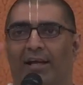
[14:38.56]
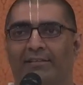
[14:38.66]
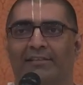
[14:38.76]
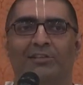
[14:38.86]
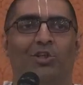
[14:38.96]

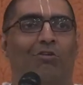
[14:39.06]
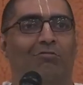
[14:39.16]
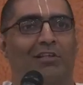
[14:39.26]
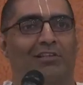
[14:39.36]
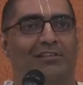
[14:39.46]
And 6
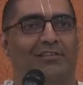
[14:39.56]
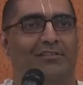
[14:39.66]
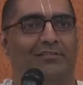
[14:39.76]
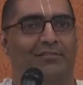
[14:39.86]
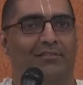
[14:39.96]

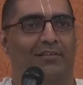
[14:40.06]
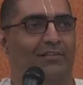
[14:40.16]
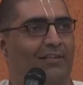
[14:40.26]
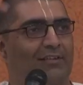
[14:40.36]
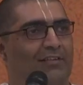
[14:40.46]
onwards
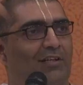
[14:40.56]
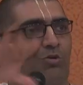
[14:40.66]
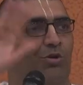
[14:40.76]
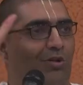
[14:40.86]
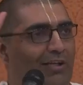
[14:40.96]
doesn't
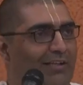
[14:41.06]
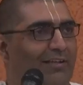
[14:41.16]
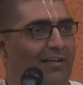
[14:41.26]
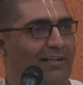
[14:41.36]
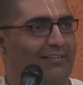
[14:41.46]
count only
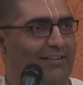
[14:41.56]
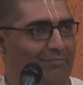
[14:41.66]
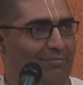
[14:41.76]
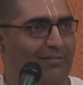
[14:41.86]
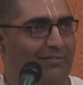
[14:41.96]
as
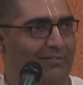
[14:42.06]
sleep.